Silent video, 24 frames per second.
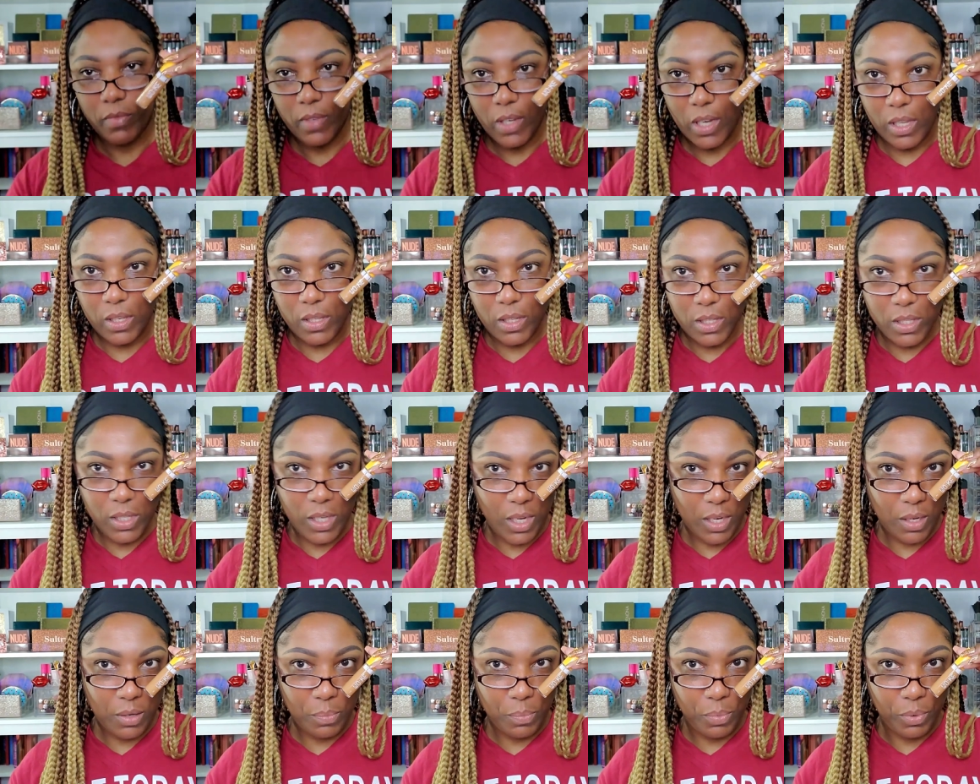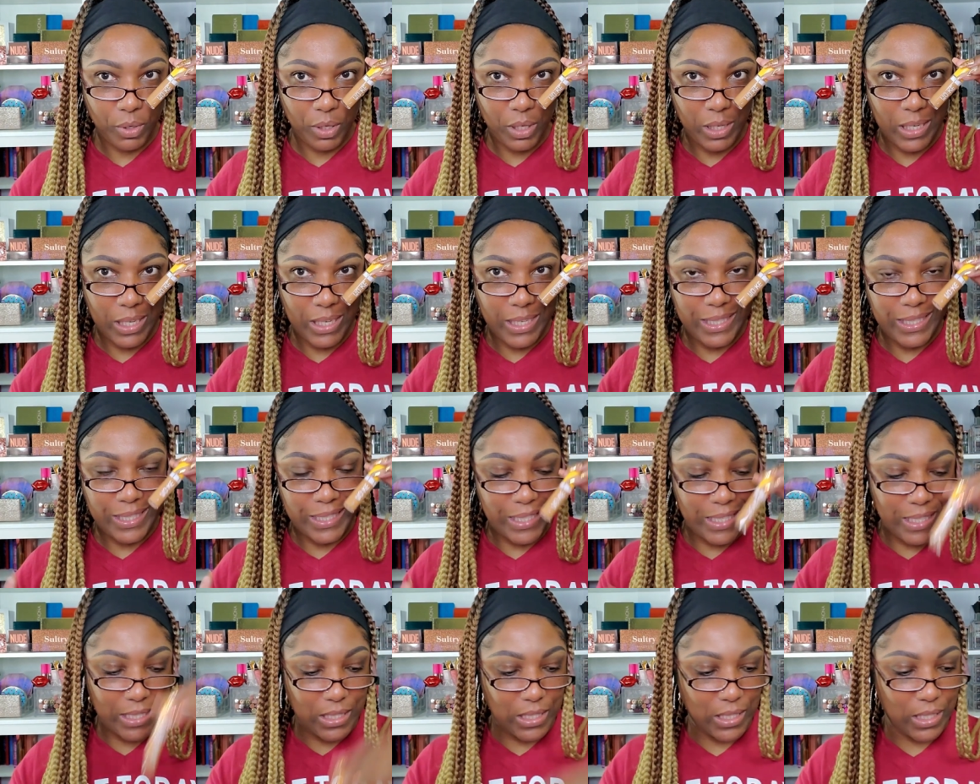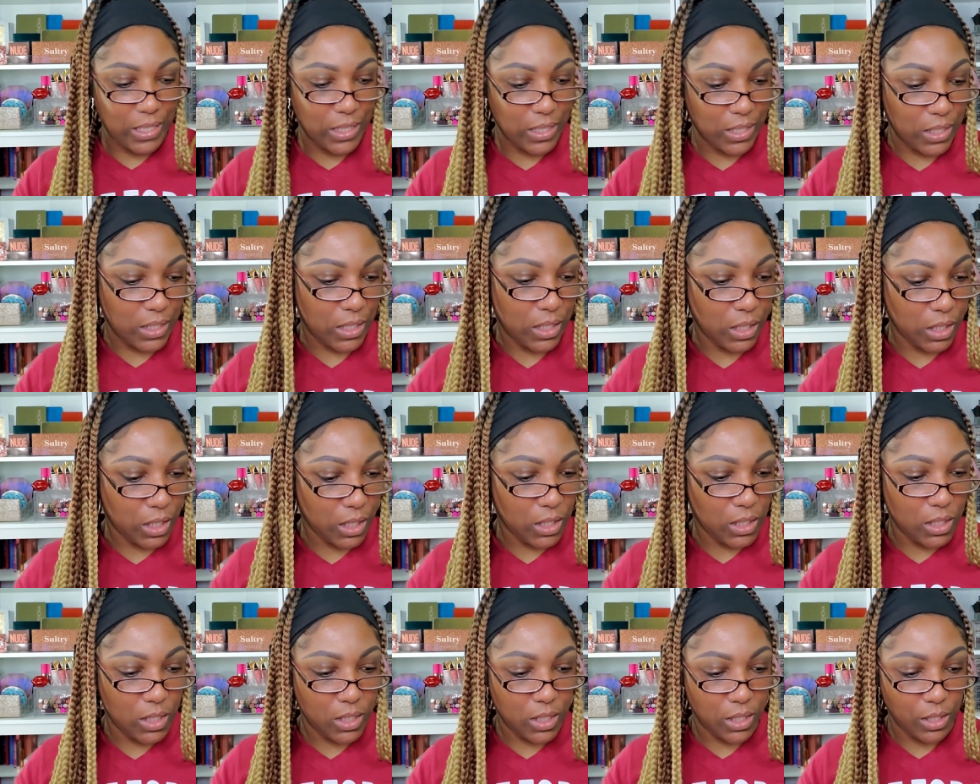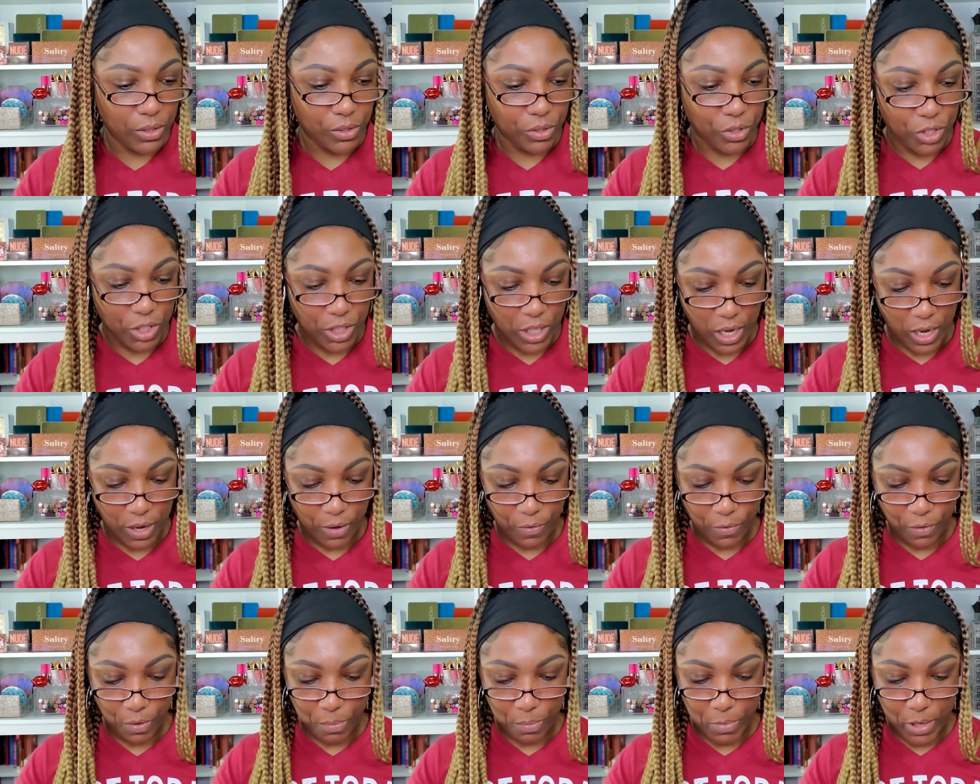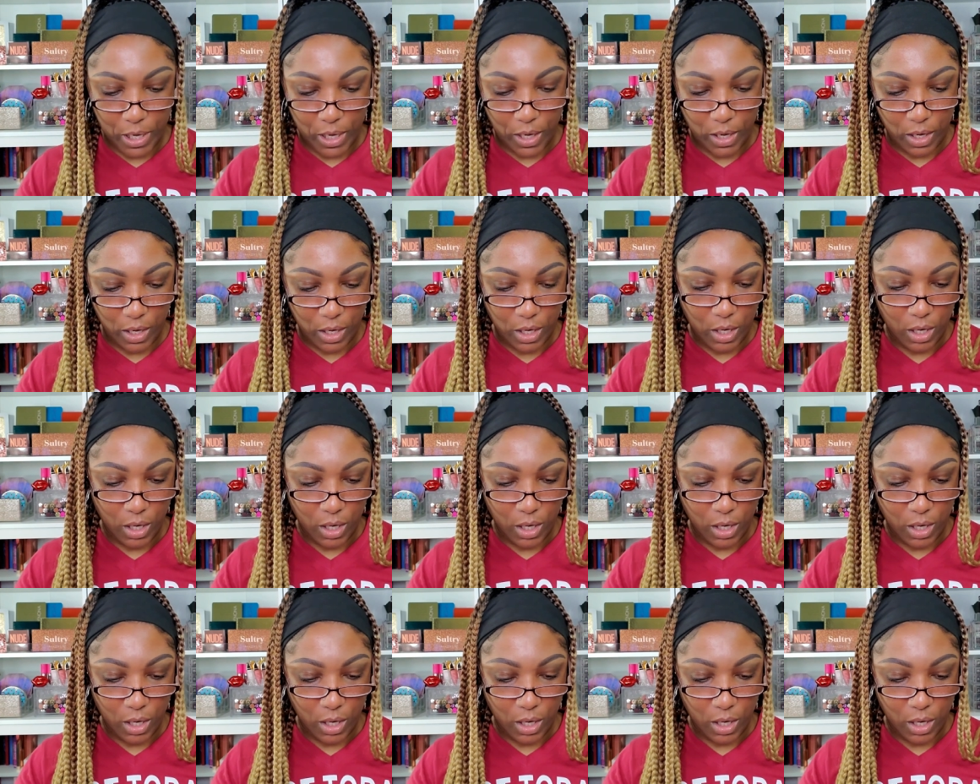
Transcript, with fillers: That looks like a pretty decent concealer shade for me.